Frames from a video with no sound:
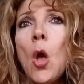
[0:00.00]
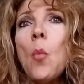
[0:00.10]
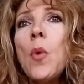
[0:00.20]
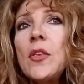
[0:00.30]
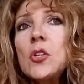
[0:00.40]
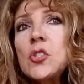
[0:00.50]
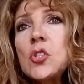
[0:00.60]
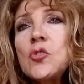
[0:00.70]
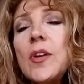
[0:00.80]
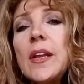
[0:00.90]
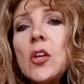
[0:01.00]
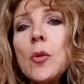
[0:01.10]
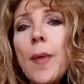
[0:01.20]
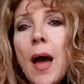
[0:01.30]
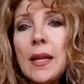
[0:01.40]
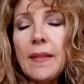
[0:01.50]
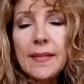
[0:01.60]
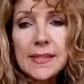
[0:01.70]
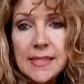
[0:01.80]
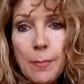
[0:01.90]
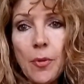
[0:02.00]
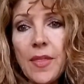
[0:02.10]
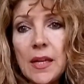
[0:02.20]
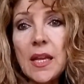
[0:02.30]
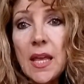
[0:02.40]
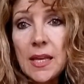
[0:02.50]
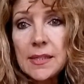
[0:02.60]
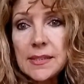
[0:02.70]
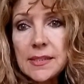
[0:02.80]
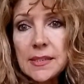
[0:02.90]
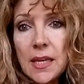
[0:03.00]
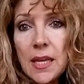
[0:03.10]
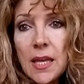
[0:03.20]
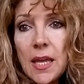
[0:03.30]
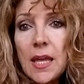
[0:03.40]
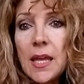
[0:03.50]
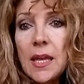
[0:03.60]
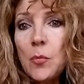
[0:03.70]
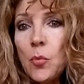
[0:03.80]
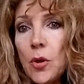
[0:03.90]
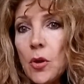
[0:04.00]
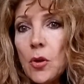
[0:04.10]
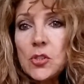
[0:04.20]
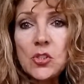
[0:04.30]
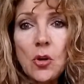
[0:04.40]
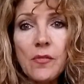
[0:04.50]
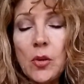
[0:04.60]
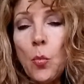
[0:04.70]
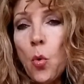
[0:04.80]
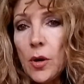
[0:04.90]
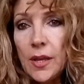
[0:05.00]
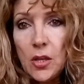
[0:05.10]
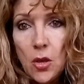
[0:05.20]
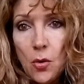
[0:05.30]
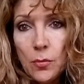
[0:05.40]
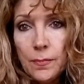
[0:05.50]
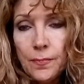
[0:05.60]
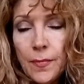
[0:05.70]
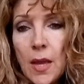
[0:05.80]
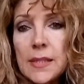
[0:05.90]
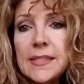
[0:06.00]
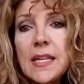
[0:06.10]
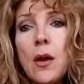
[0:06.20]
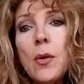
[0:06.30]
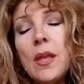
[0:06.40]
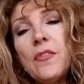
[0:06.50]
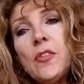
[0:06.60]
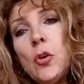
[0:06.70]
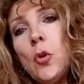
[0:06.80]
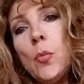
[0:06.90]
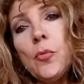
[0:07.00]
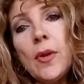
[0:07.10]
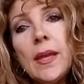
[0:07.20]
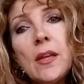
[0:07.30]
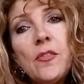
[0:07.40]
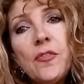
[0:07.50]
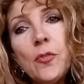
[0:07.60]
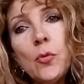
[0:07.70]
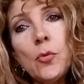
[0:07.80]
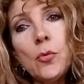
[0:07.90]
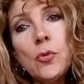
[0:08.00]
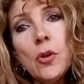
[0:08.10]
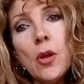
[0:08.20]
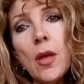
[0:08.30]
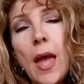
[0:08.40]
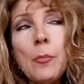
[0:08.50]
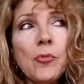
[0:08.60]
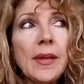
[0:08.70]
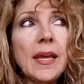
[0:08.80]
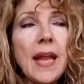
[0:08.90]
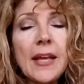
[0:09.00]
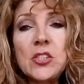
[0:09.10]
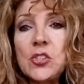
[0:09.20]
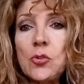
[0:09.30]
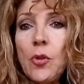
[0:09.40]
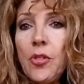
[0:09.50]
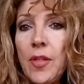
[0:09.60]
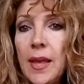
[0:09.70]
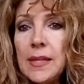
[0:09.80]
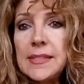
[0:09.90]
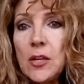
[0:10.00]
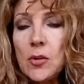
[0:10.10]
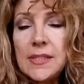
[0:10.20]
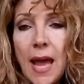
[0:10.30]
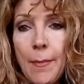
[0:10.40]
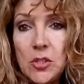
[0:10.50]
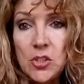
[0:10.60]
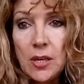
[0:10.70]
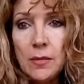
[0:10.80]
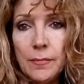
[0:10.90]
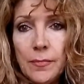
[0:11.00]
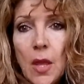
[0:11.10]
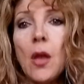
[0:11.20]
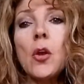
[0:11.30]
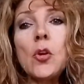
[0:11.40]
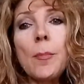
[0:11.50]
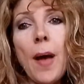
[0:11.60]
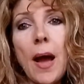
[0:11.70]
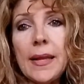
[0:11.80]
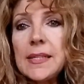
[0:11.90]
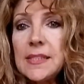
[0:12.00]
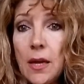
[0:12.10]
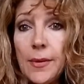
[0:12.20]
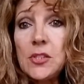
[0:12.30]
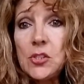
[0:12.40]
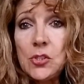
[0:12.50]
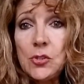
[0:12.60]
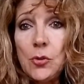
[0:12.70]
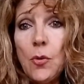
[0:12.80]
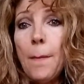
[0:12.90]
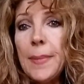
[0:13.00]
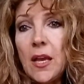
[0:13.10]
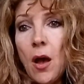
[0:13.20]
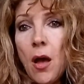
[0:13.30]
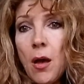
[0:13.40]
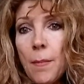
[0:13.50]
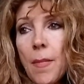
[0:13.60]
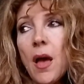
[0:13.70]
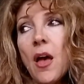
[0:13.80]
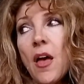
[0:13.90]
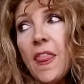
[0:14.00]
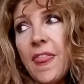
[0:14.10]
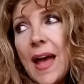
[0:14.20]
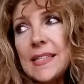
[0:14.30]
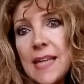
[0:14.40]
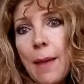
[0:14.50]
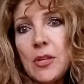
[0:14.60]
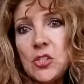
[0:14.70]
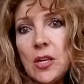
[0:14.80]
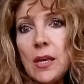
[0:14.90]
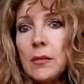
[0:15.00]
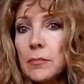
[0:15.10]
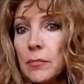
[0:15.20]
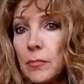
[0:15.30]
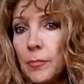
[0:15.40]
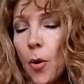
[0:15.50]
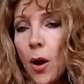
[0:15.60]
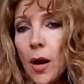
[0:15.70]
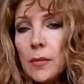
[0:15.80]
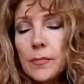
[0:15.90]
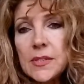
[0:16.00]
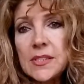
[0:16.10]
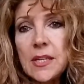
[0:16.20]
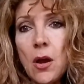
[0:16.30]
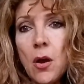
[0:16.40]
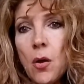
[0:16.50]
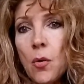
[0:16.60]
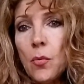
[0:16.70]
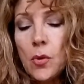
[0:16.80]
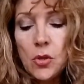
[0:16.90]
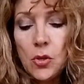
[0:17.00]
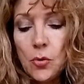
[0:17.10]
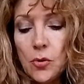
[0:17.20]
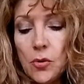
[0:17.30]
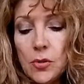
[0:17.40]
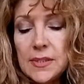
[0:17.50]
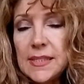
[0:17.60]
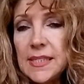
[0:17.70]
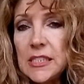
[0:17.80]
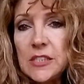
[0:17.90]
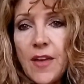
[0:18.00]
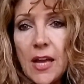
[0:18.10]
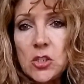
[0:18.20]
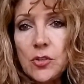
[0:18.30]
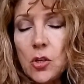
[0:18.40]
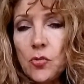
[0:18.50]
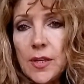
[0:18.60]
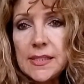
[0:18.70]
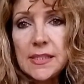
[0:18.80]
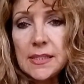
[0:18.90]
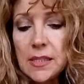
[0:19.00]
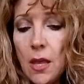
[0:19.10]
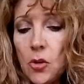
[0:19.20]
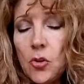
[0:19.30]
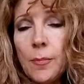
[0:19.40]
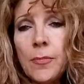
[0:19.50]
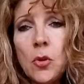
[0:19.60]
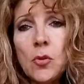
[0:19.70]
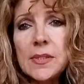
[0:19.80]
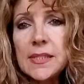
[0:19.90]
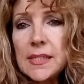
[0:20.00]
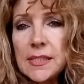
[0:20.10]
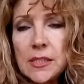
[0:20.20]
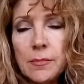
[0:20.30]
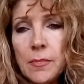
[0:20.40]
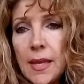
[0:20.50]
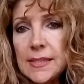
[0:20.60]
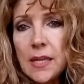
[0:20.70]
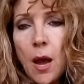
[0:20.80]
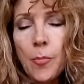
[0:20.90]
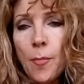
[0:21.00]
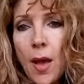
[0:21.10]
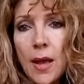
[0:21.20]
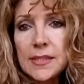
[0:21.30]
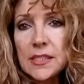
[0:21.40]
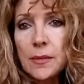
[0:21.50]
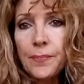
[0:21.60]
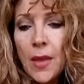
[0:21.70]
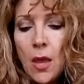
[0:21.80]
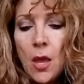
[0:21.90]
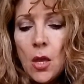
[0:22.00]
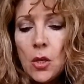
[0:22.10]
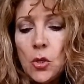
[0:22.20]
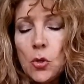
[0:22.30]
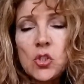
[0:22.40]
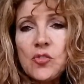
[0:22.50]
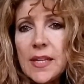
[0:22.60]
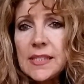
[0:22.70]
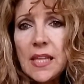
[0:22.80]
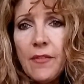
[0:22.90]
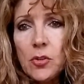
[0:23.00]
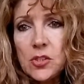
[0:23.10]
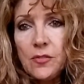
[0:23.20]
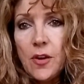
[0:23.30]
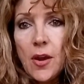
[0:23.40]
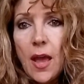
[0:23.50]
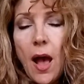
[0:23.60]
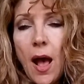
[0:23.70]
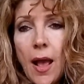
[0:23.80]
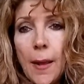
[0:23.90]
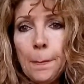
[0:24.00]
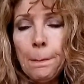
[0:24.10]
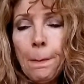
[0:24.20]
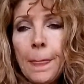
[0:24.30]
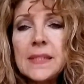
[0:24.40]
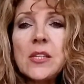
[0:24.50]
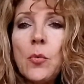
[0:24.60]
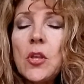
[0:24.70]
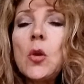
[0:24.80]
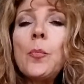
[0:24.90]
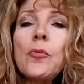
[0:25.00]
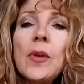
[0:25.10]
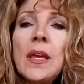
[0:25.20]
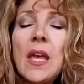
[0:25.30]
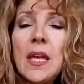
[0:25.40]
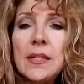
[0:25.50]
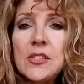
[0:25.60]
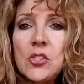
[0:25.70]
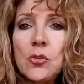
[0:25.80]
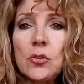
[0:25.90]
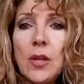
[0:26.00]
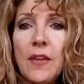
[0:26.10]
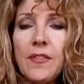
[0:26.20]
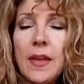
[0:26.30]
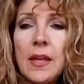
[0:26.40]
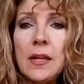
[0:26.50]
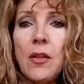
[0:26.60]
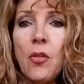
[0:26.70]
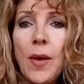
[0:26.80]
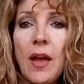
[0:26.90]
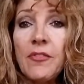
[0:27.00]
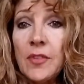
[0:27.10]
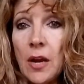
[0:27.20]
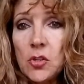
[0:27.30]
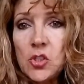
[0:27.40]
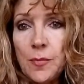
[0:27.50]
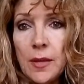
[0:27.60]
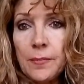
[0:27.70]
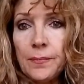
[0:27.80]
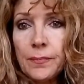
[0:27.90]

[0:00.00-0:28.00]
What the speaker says: When you start treating your body like the temple that it is, it will start rewarding you. So if you bring in food and bring in external things that are damaging, your body is going to become that damaging part. So your disease factor increases, your immune system gets compromised, your stress levels are very high. So what you bring into your life in the way of nourishment,